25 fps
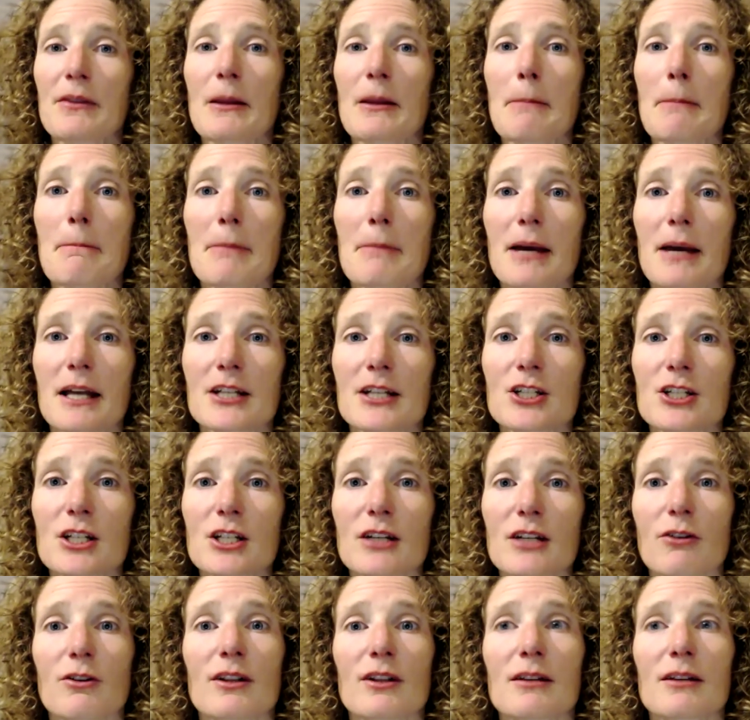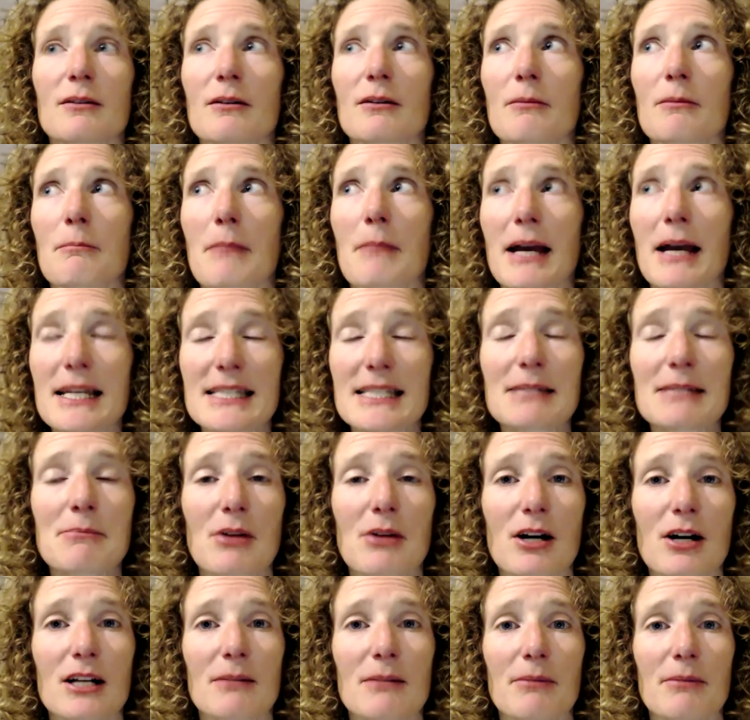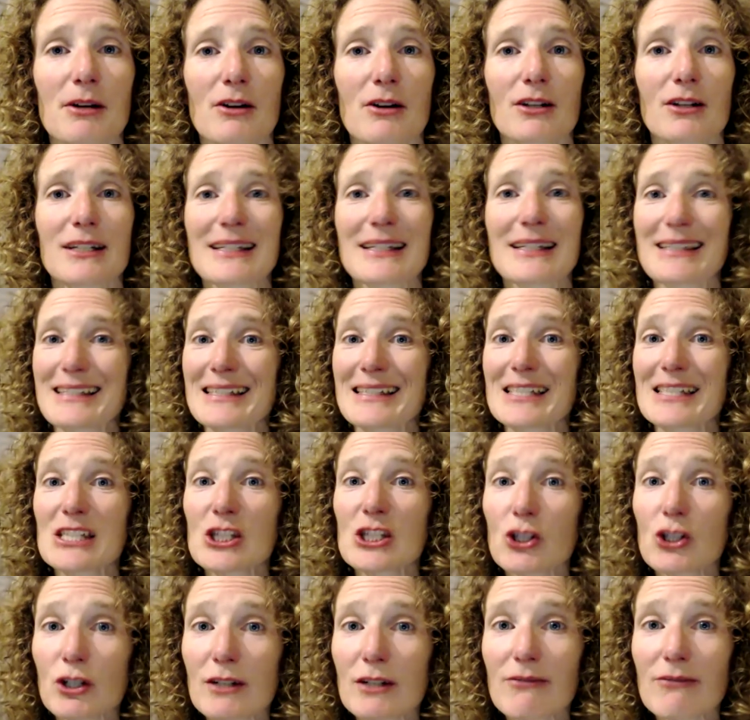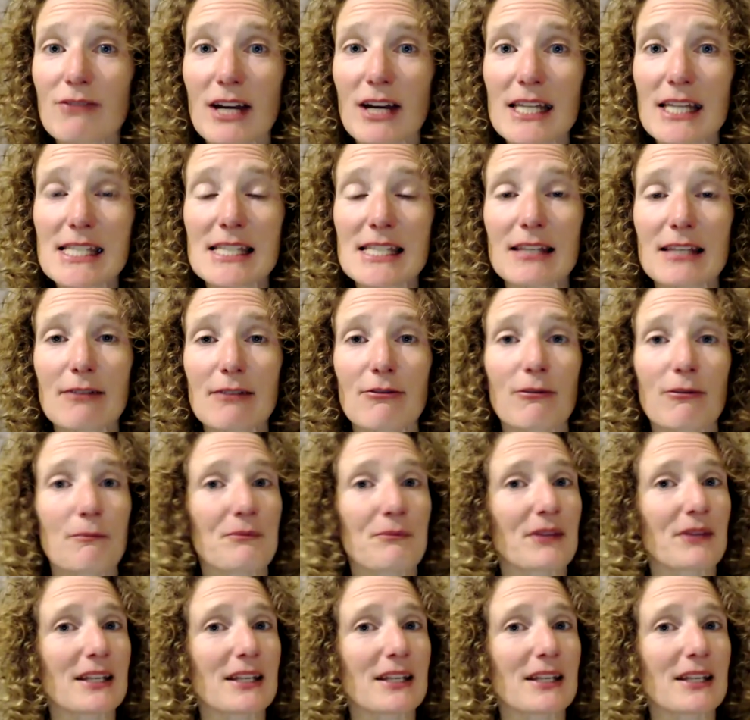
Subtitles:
The magic on the amazing part about it is it's non-invasive.